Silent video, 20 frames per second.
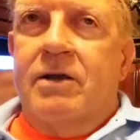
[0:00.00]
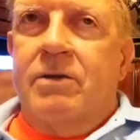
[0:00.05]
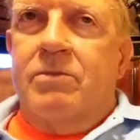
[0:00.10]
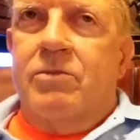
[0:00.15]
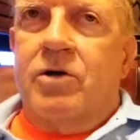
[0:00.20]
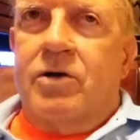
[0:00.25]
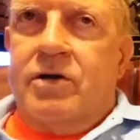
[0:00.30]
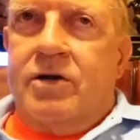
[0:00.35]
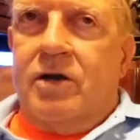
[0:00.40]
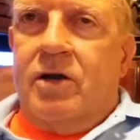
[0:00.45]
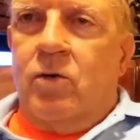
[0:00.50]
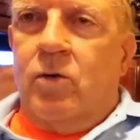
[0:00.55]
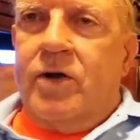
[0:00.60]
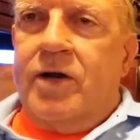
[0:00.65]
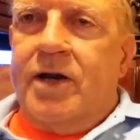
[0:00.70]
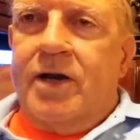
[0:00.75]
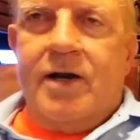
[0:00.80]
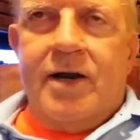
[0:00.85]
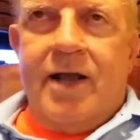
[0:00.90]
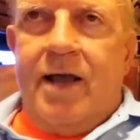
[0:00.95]
but we
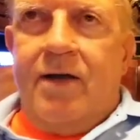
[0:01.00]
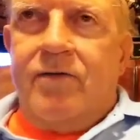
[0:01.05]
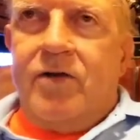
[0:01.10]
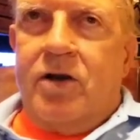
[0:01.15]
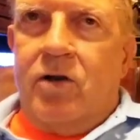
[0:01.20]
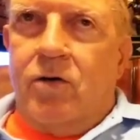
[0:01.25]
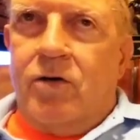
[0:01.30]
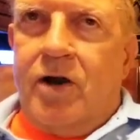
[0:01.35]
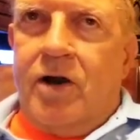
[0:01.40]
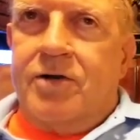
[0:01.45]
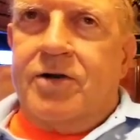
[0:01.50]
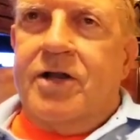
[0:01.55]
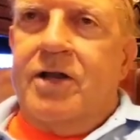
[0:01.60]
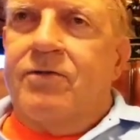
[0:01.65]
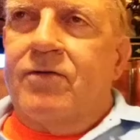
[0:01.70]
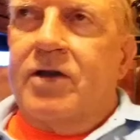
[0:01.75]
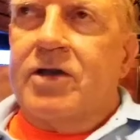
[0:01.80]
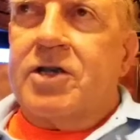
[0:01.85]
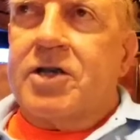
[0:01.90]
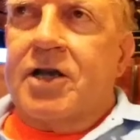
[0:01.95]
didn't have it on our
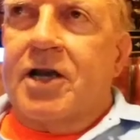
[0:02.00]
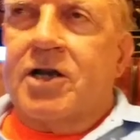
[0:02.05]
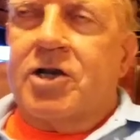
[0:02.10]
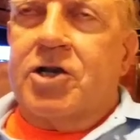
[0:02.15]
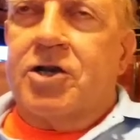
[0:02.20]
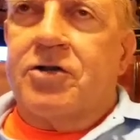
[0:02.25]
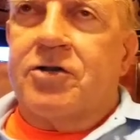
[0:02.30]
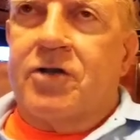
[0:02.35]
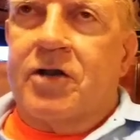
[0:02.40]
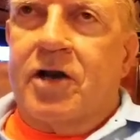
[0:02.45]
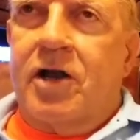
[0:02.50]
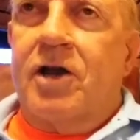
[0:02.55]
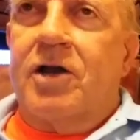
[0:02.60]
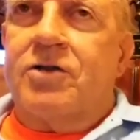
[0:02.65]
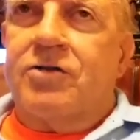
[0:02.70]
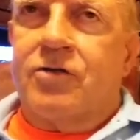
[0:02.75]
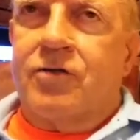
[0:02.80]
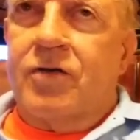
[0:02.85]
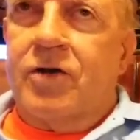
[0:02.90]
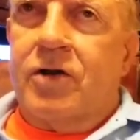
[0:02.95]
TV stations in
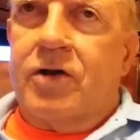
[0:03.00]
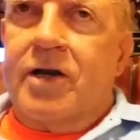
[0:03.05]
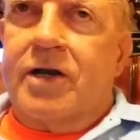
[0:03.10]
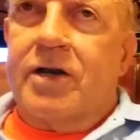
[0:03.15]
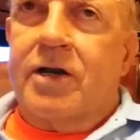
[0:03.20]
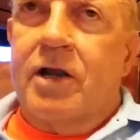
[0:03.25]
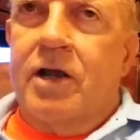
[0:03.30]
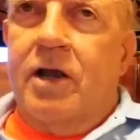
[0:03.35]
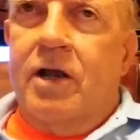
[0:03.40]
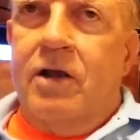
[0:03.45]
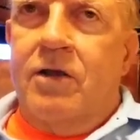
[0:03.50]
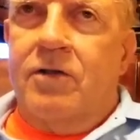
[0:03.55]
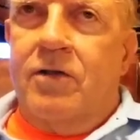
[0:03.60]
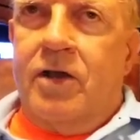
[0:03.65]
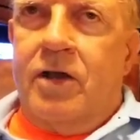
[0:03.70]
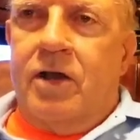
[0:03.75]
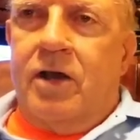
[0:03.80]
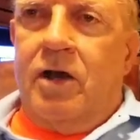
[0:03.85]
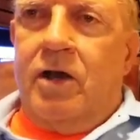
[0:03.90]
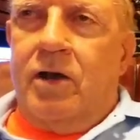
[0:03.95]
Huntsville, and
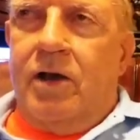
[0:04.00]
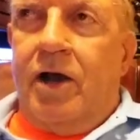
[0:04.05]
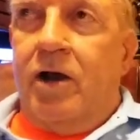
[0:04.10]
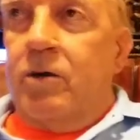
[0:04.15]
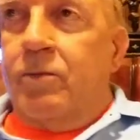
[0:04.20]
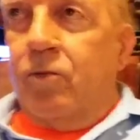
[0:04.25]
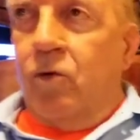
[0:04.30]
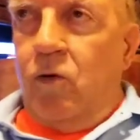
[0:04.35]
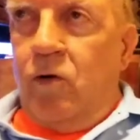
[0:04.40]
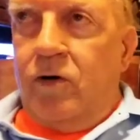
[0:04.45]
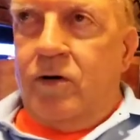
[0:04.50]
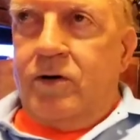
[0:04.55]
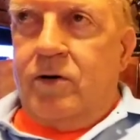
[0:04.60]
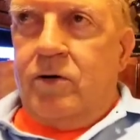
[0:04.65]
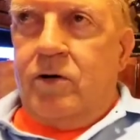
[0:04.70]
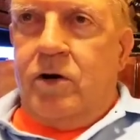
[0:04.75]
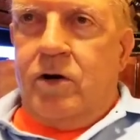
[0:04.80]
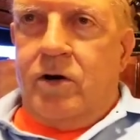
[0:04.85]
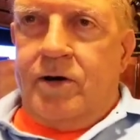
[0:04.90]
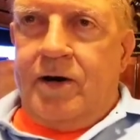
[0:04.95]
the airport
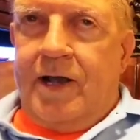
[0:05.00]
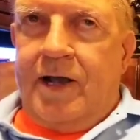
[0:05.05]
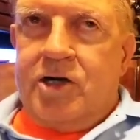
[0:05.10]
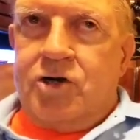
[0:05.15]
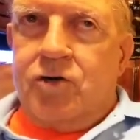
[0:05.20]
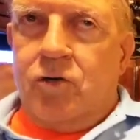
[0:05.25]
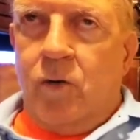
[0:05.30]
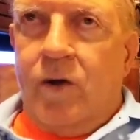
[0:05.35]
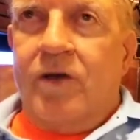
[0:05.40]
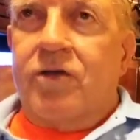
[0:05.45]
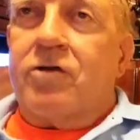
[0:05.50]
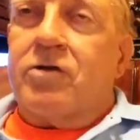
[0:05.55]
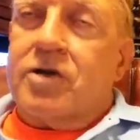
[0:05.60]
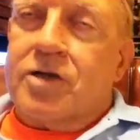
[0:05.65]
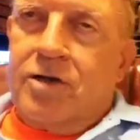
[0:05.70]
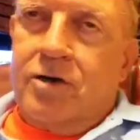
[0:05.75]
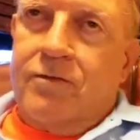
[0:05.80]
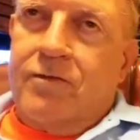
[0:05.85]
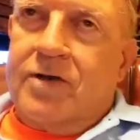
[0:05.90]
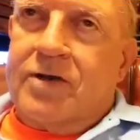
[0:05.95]
National Weather
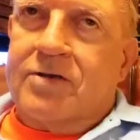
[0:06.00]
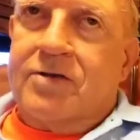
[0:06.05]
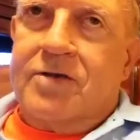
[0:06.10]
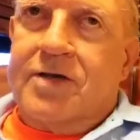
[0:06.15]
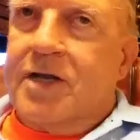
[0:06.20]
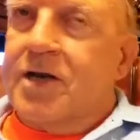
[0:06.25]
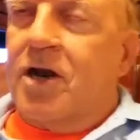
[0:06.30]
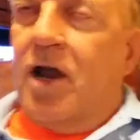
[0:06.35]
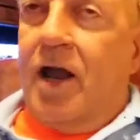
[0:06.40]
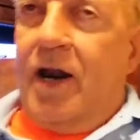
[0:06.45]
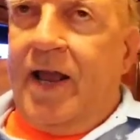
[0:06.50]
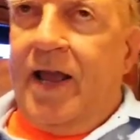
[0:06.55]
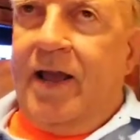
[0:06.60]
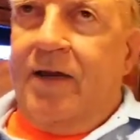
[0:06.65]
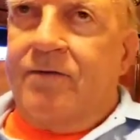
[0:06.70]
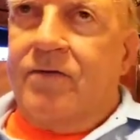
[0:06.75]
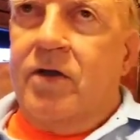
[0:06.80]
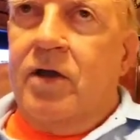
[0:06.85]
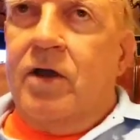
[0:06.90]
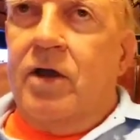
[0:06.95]
Service did not
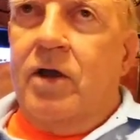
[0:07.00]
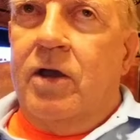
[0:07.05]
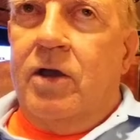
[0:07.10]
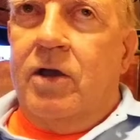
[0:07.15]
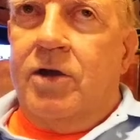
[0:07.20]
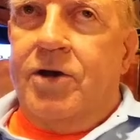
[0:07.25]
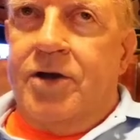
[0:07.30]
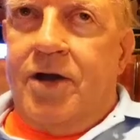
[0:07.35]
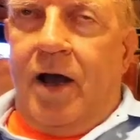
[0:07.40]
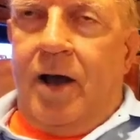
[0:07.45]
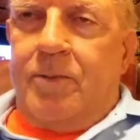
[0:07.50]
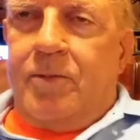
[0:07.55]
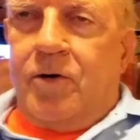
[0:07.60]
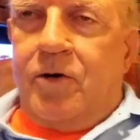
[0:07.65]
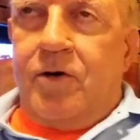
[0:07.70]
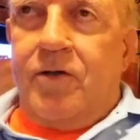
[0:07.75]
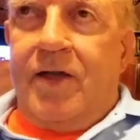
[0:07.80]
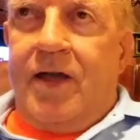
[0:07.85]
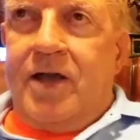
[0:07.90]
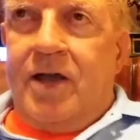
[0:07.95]
have
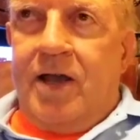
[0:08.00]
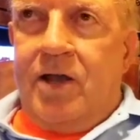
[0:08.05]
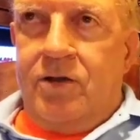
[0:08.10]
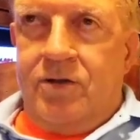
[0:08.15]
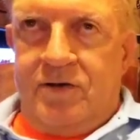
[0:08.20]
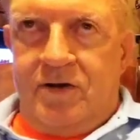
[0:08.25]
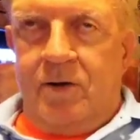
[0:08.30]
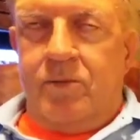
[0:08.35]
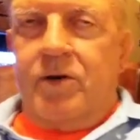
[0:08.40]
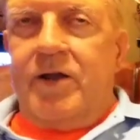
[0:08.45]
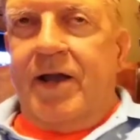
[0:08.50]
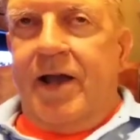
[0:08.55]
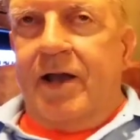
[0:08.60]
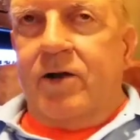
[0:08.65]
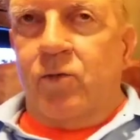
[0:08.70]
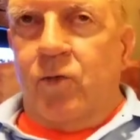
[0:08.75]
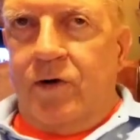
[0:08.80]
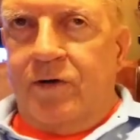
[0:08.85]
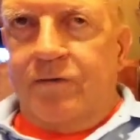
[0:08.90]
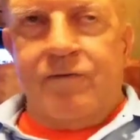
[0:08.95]
Doppler. They simply
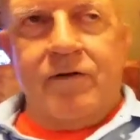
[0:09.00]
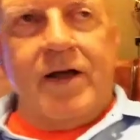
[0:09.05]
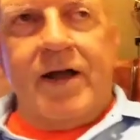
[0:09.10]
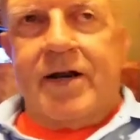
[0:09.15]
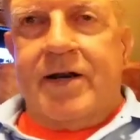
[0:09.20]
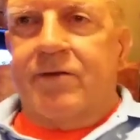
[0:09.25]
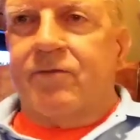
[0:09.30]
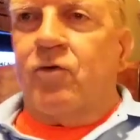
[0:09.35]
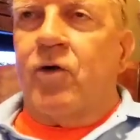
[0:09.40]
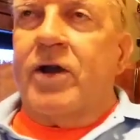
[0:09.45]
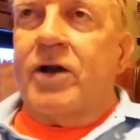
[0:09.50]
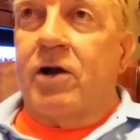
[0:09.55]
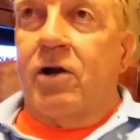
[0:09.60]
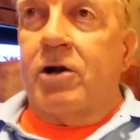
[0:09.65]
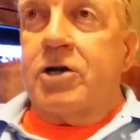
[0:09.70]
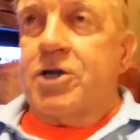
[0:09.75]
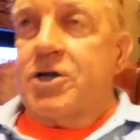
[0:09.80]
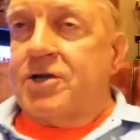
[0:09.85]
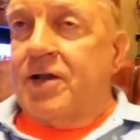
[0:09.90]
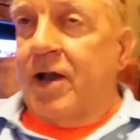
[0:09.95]
had reflective
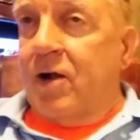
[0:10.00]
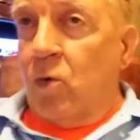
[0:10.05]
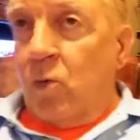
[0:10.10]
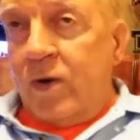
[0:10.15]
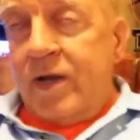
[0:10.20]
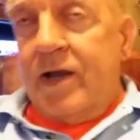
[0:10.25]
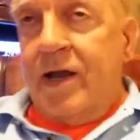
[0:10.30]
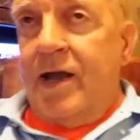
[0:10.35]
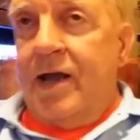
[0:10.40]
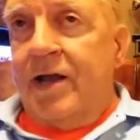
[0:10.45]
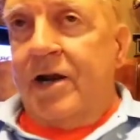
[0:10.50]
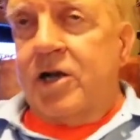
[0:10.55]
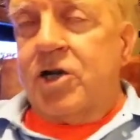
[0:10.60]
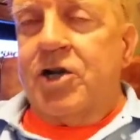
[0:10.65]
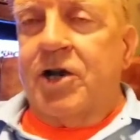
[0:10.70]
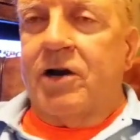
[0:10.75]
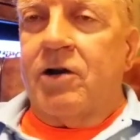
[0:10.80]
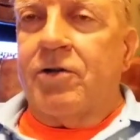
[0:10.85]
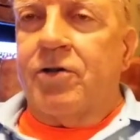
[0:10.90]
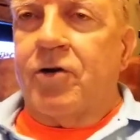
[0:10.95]
radar just like we had at
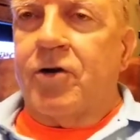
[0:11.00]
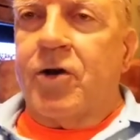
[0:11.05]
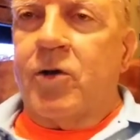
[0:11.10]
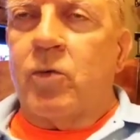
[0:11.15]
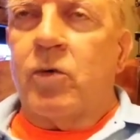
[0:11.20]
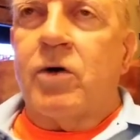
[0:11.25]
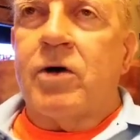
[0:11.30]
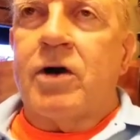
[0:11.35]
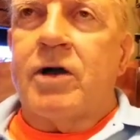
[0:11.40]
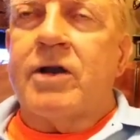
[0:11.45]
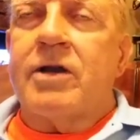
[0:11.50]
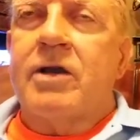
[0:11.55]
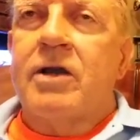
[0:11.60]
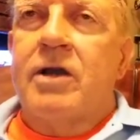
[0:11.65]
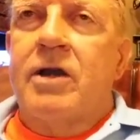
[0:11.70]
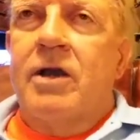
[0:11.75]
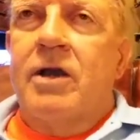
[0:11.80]
Channel 31.